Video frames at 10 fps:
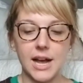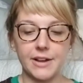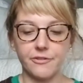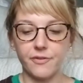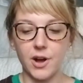
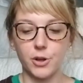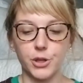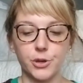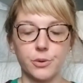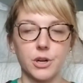I
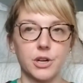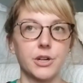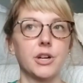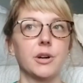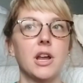follow
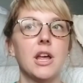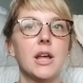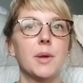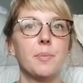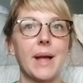her
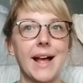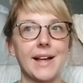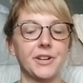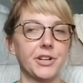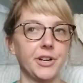
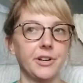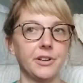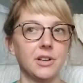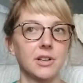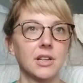
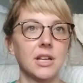pattern